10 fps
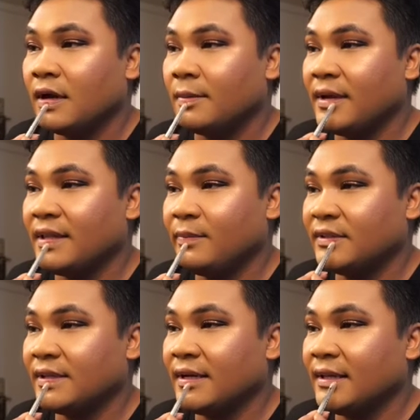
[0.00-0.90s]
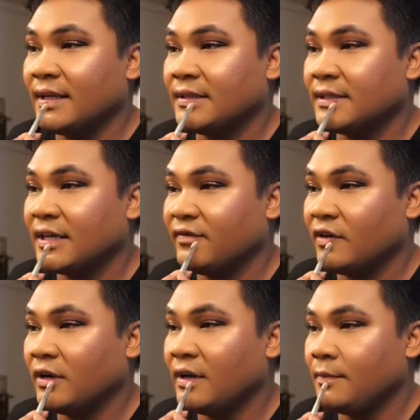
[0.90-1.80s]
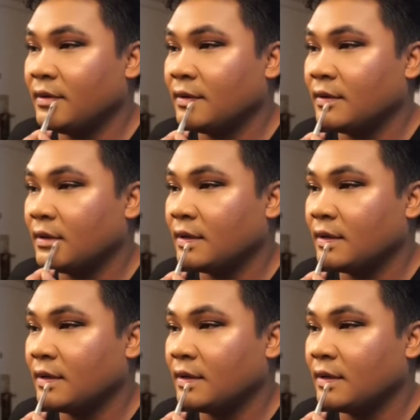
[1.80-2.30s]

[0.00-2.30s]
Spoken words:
on my lips that I like to cover up.